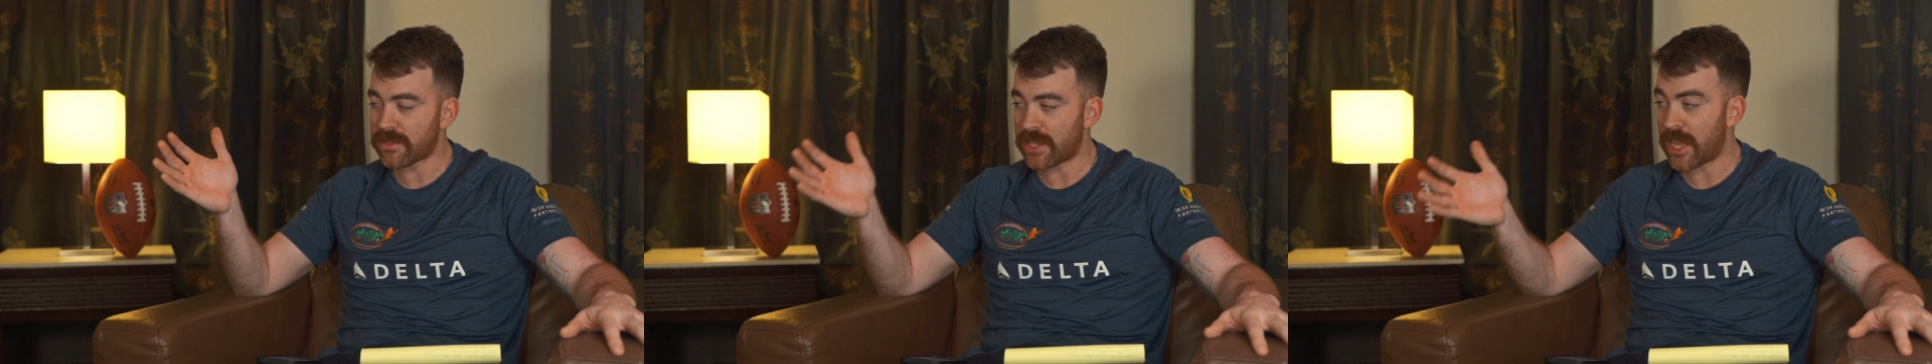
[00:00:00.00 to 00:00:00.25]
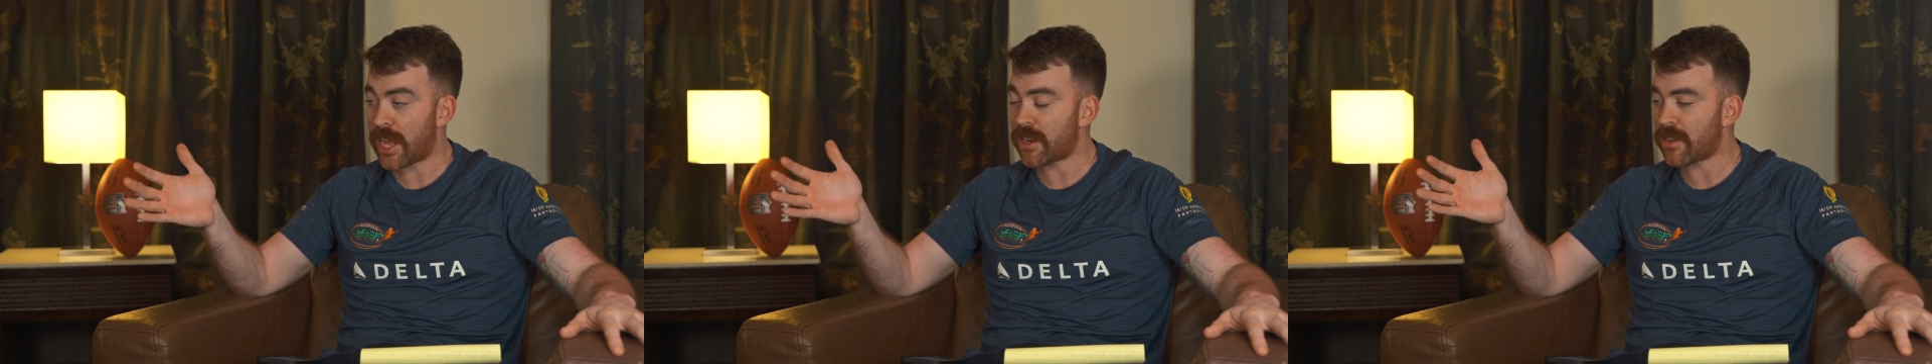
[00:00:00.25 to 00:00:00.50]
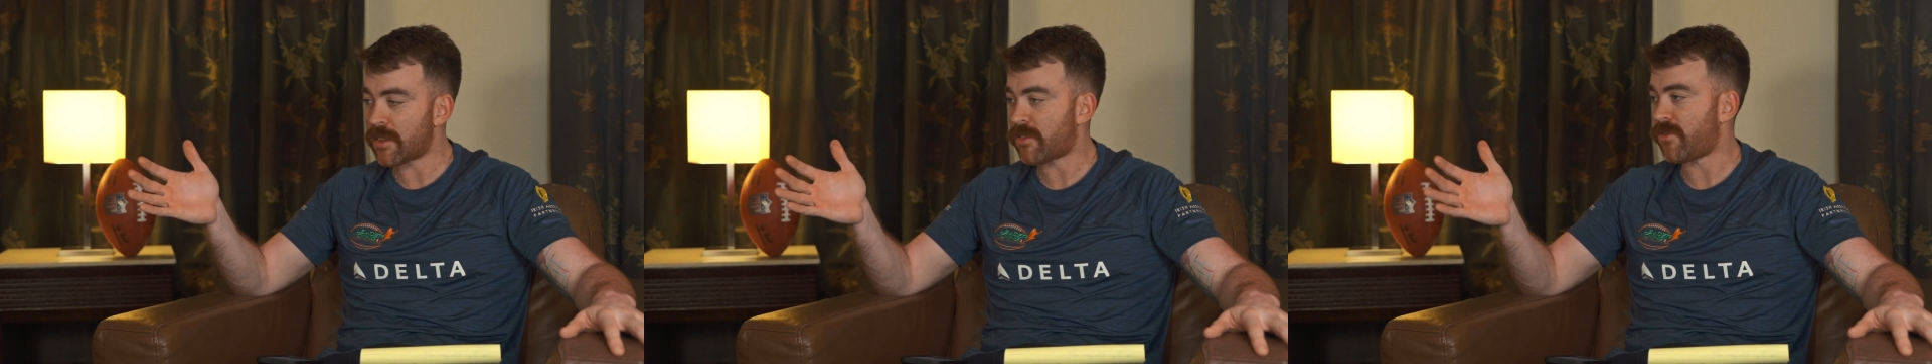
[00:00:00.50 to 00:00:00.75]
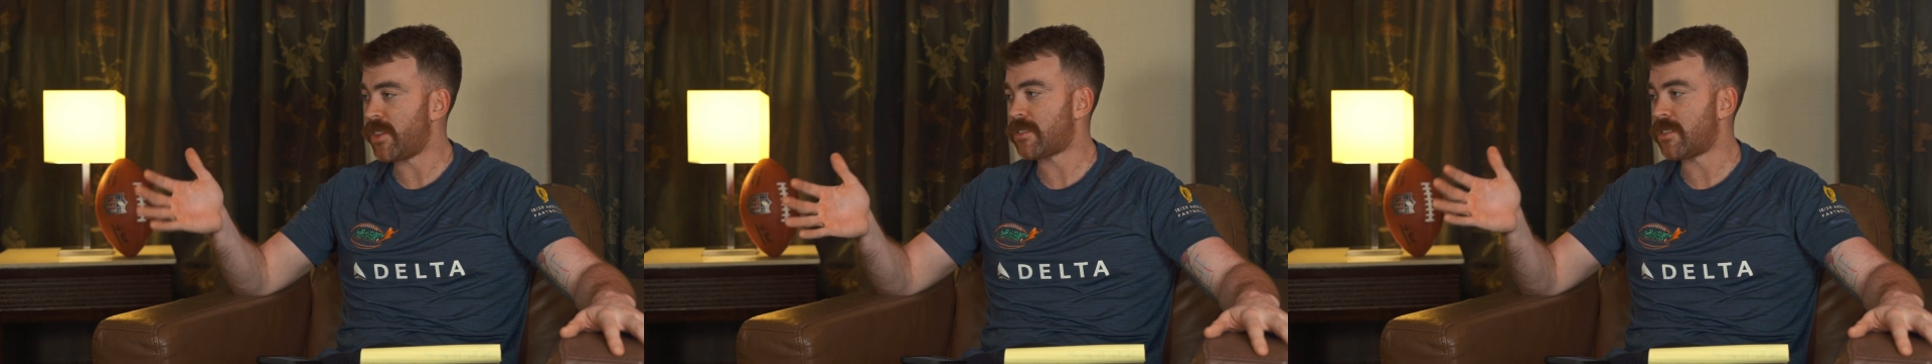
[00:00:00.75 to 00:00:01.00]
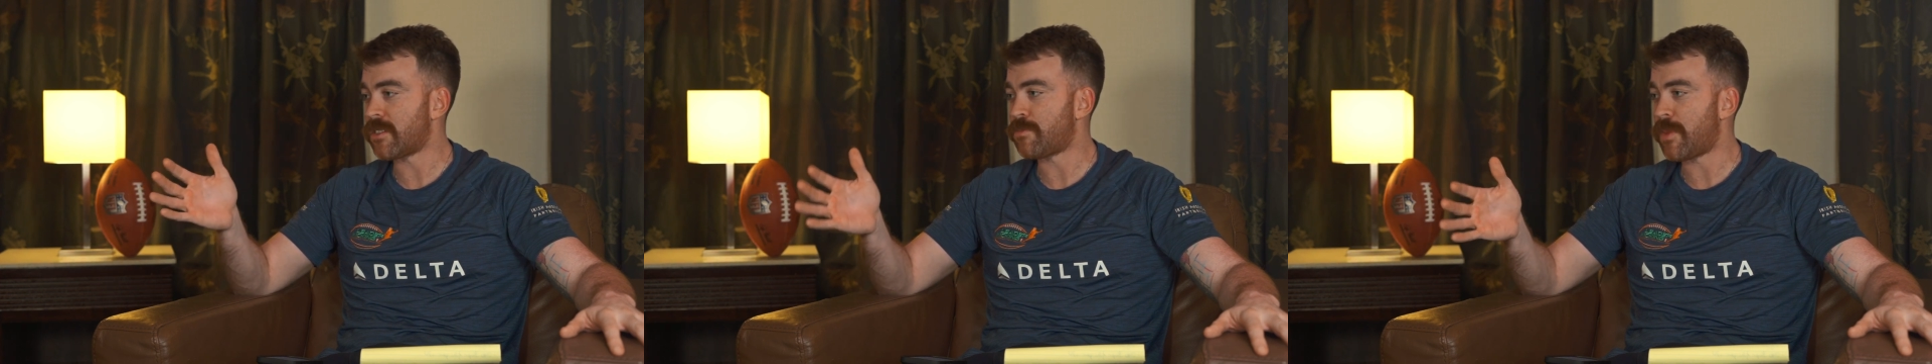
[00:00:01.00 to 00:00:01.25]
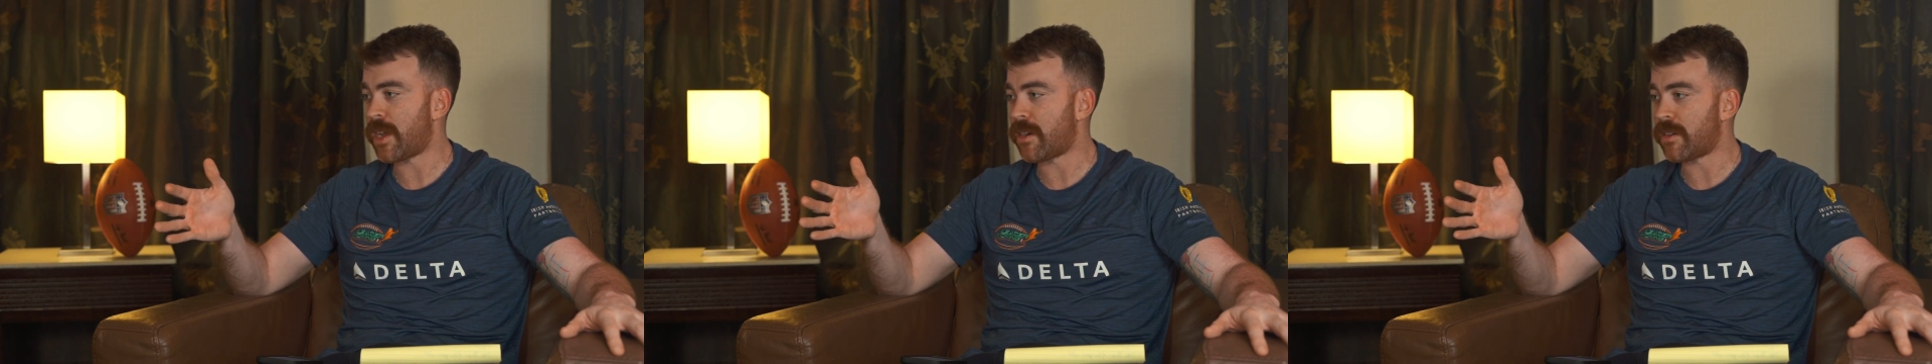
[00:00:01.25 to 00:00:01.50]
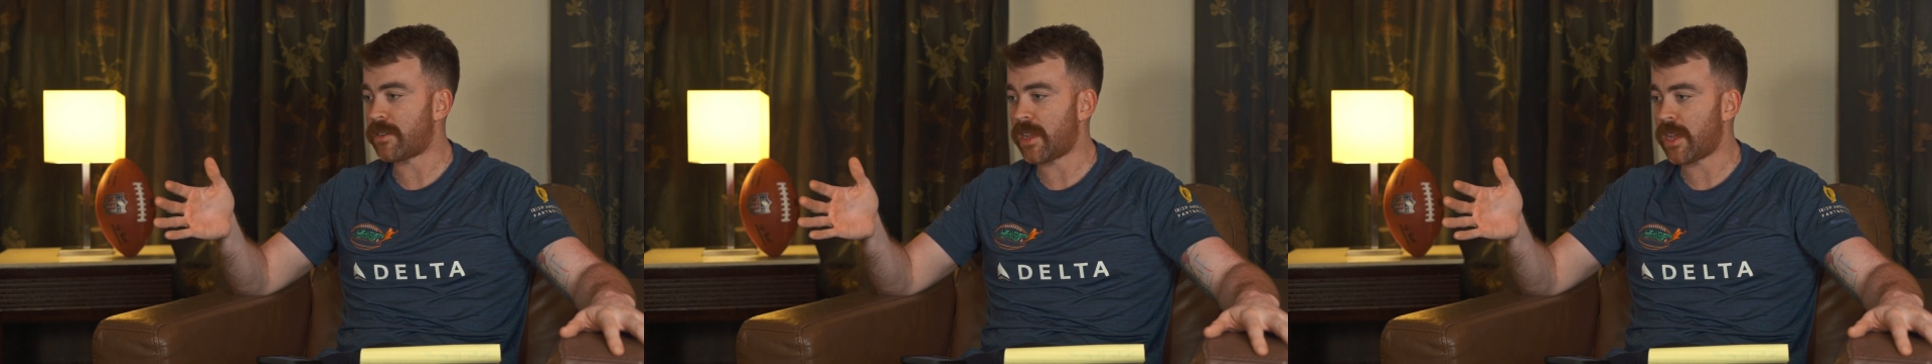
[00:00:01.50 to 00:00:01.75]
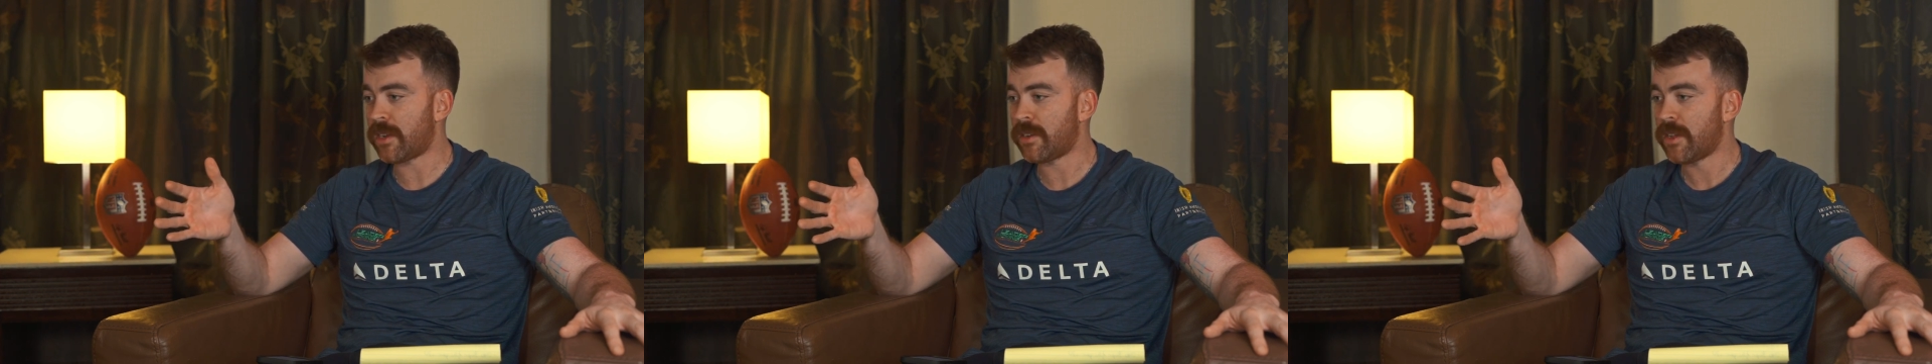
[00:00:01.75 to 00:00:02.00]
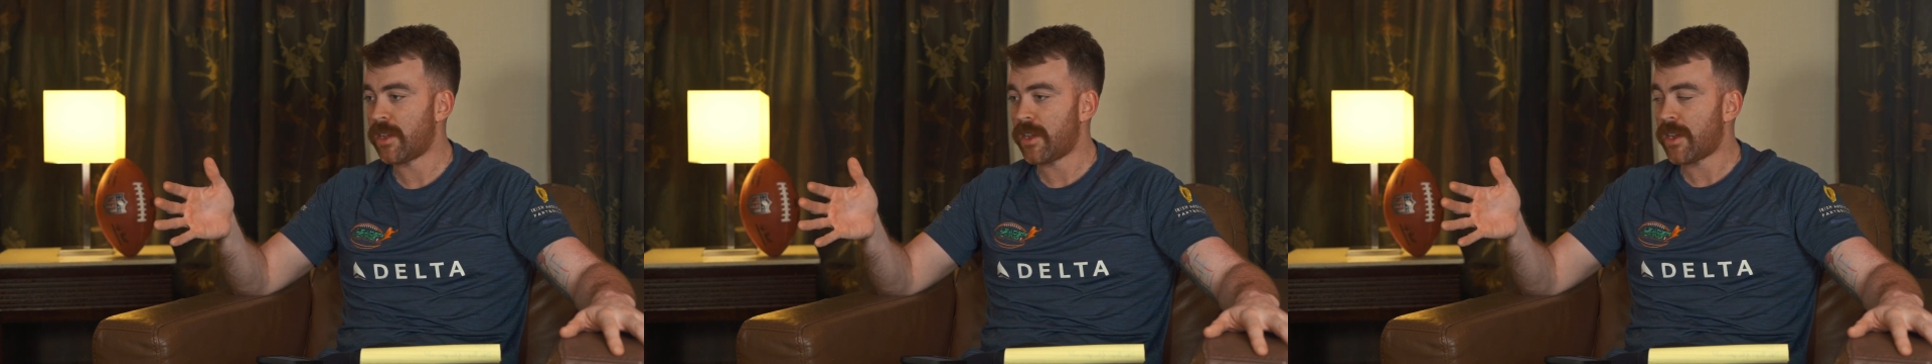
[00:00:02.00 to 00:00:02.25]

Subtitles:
the end of this fits this better than